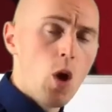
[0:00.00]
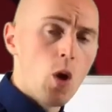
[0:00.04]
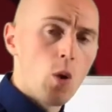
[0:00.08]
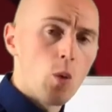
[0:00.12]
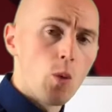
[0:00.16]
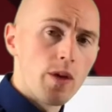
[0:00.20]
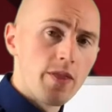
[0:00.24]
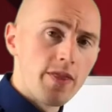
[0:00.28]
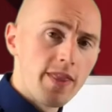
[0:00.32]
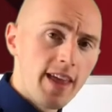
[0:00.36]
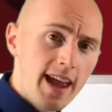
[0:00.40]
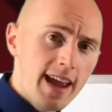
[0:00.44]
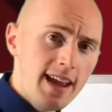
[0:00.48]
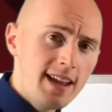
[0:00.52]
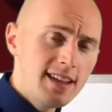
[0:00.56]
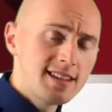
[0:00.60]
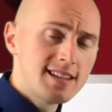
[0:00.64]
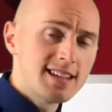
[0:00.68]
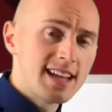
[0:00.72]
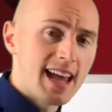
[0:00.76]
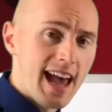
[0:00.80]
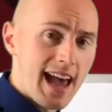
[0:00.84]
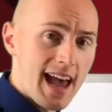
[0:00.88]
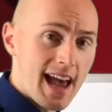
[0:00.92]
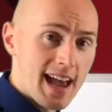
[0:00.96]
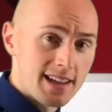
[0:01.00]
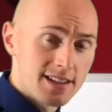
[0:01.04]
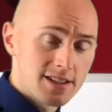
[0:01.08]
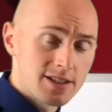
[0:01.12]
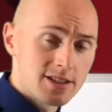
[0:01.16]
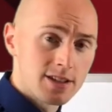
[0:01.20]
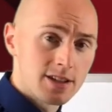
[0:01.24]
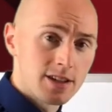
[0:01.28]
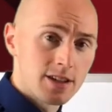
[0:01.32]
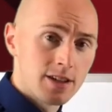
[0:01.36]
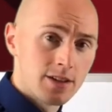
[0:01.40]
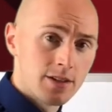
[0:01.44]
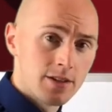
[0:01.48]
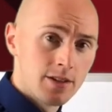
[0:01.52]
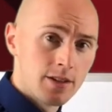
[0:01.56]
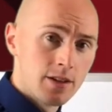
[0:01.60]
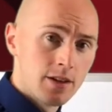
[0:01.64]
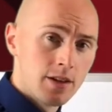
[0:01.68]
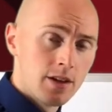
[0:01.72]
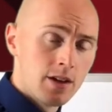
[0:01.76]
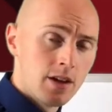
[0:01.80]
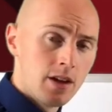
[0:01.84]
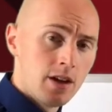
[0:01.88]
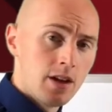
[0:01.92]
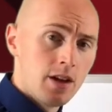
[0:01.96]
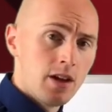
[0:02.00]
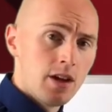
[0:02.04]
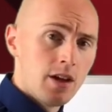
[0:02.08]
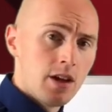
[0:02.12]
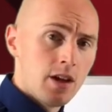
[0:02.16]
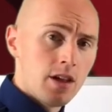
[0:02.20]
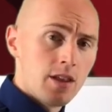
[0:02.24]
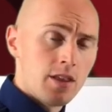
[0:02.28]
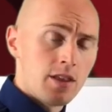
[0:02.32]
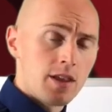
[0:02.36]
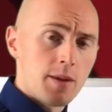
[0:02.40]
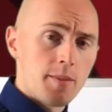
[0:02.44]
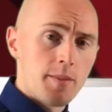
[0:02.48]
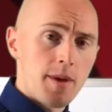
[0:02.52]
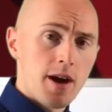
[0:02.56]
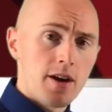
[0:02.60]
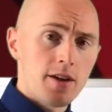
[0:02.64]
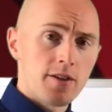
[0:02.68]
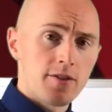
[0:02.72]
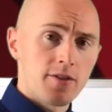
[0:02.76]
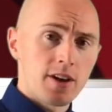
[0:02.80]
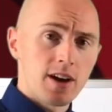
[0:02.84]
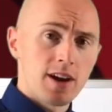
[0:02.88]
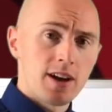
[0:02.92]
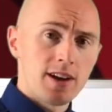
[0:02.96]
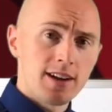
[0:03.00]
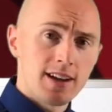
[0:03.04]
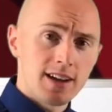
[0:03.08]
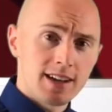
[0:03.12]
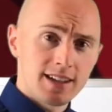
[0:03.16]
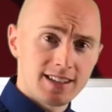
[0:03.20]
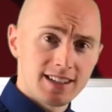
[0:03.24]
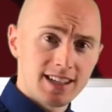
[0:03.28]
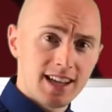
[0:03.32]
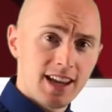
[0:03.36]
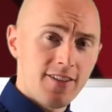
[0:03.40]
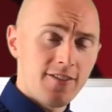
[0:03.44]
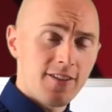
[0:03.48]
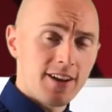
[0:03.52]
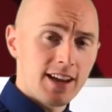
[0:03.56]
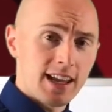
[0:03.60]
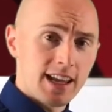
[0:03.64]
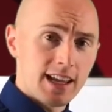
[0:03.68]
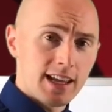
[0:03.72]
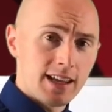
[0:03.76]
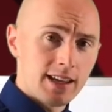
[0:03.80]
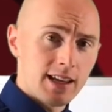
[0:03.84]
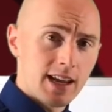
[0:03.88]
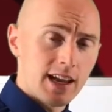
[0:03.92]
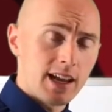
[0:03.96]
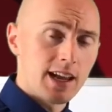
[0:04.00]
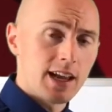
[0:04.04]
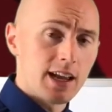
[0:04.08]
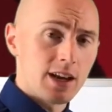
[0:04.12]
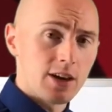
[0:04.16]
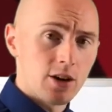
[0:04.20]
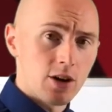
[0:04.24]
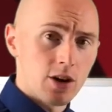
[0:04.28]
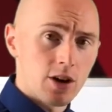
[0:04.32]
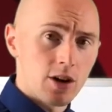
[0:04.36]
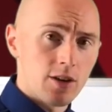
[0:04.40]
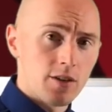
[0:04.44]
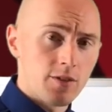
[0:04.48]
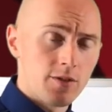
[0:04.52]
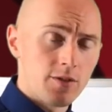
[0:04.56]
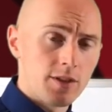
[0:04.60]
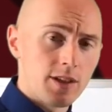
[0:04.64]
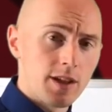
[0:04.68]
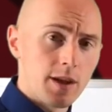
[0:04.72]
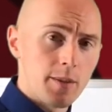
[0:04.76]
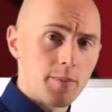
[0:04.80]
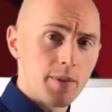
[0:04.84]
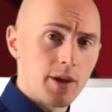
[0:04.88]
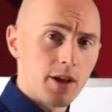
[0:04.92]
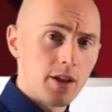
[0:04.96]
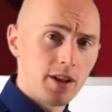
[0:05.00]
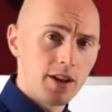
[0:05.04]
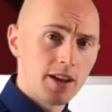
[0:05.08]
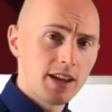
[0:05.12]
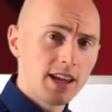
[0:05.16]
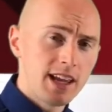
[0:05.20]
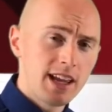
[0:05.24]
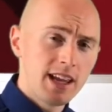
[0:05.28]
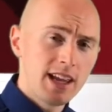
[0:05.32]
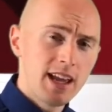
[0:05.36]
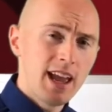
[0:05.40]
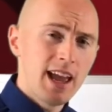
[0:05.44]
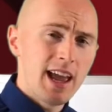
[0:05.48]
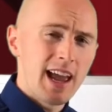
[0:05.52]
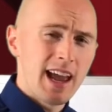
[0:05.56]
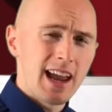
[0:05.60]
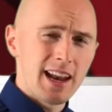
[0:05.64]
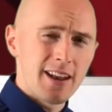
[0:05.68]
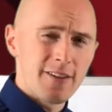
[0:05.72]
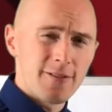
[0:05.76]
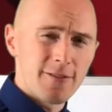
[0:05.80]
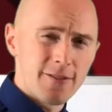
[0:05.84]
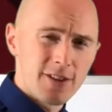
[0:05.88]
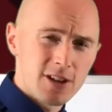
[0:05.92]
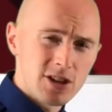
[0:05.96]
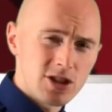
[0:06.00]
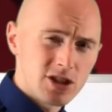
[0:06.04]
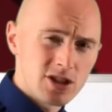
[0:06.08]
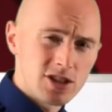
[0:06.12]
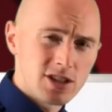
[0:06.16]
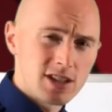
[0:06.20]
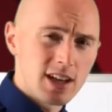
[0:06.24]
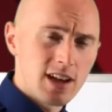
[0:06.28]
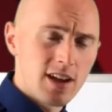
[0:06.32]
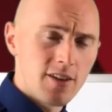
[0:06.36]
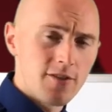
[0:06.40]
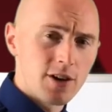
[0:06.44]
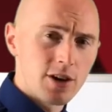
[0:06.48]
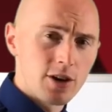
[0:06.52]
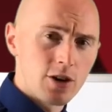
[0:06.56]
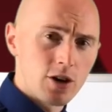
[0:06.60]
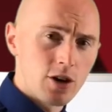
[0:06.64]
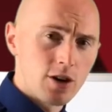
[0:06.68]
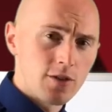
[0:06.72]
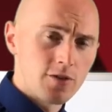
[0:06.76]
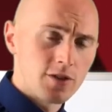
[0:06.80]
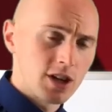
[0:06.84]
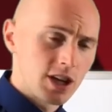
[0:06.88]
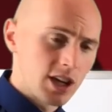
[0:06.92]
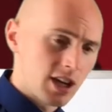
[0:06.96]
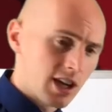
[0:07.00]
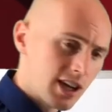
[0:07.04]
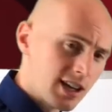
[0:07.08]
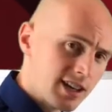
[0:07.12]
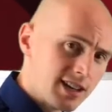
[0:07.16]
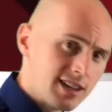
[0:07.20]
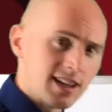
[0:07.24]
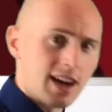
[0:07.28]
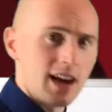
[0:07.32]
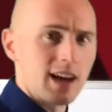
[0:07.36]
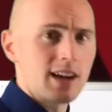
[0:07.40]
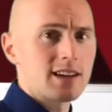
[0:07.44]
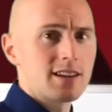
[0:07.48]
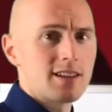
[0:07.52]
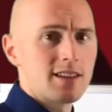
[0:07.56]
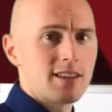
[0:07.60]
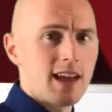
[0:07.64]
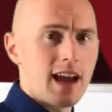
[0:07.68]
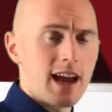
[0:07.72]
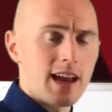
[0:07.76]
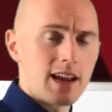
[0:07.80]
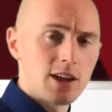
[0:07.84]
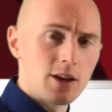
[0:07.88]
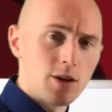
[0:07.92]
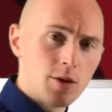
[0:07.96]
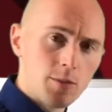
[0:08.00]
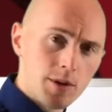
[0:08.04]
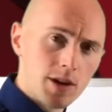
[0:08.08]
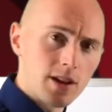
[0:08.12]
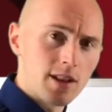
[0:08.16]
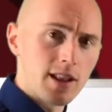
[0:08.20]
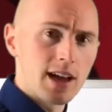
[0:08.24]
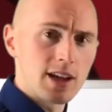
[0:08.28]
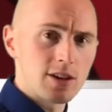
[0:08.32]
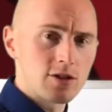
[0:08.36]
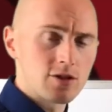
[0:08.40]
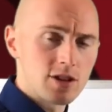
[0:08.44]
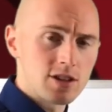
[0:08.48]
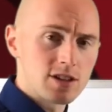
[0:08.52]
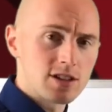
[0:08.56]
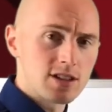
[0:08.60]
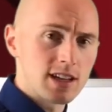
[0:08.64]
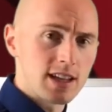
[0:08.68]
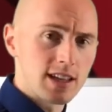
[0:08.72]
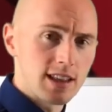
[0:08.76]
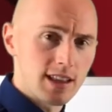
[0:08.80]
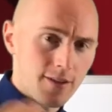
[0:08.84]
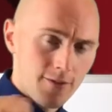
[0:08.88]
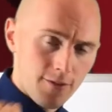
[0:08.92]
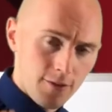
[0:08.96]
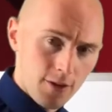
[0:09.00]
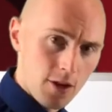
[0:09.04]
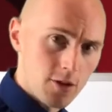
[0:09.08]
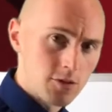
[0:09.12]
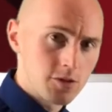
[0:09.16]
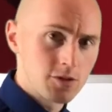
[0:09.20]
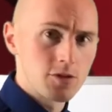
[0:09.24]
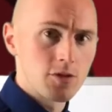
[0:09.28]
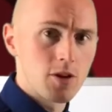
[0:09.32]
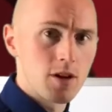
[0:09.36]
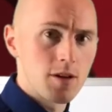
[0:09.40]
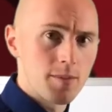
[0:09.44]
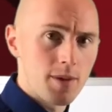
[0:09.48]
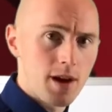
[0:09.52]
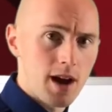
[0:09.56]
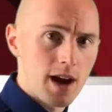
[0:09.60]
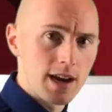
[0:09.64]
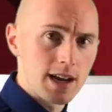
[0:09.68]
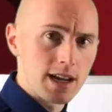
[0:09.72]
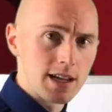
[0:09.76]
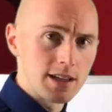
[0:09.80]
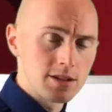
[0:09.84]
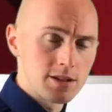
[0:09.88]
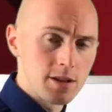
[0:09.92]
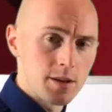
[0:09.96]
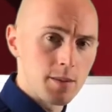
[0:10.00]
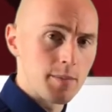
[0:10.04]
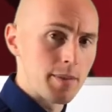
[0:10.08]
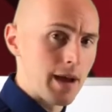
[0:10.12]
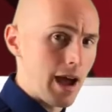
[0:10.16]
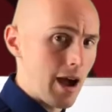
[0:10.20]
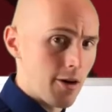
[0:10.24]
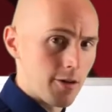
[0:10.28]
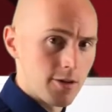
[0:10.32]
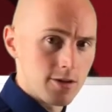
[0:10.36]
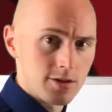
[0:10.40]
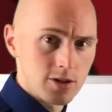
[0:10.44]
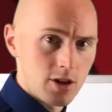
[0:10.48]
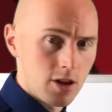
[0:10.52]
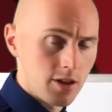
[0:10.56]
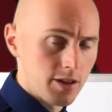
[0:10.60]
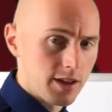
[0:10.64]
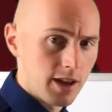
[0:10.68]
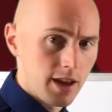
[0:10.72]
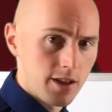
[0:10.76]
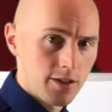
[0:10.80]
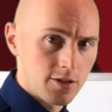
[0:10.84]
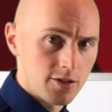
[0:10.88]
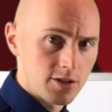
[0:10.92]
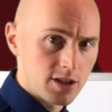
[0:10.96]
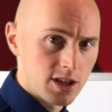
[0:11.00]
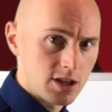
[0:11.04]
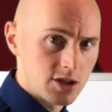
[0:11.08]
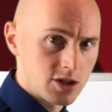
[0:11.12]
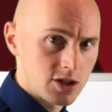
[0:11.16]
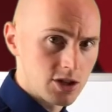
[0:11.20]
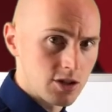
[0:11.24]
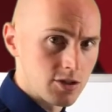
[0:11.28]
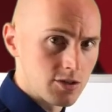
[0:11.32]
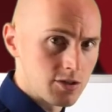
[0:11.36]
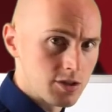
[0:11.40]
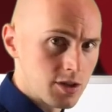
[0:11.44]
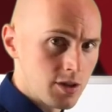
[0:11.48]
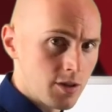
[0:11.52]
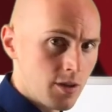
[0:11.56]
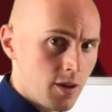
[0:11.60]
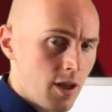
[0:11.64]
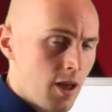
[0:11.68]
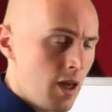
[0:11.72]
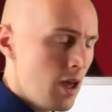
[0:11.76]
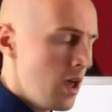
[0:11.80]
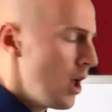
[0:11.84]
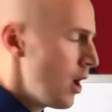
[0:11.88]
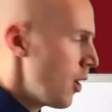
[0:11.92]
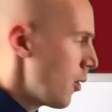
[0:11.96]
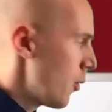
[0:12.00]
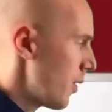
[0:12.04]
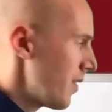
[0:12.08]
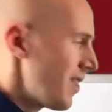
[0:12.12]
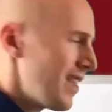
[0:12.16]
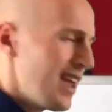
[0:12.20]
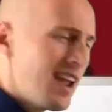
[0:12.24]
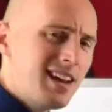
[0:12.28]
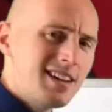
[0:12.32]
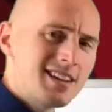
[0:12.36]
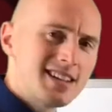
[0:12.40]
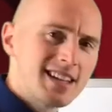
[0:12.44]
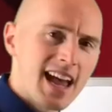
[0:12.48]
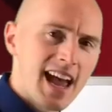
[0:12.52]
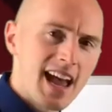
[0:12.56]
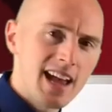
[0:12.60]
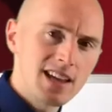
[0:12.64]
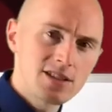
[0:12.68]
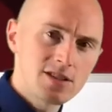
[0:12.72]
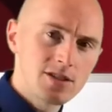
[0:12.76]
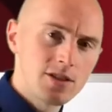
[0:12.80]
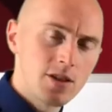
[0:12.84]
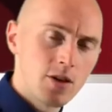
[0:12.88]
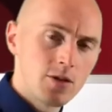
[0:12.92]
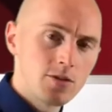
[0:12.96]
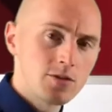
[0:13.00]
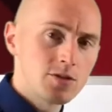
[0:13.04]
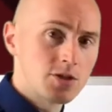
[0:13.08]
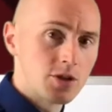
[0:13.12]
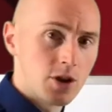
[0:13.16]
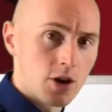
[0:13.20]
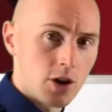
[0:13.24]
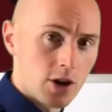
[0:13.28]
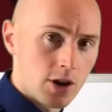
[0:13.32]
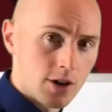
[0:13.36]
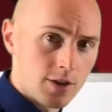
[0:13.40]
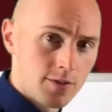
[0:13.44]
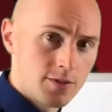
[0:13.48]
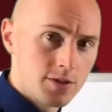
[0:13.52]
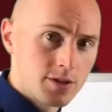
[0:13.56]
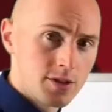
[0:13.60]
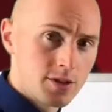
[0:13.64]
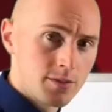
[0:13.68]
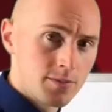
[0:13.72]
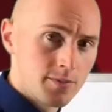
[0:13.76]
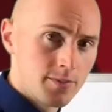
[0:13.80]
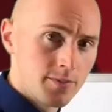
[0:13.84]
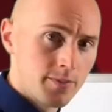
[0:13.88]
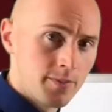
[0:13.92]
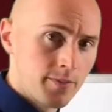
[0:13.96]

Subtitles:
When they test the amount of conductivity in a nerve, the ability and efficiency of a nerve to conduct that human electricity that flows through our bodies, powers all the other tissues, when they test those nerves,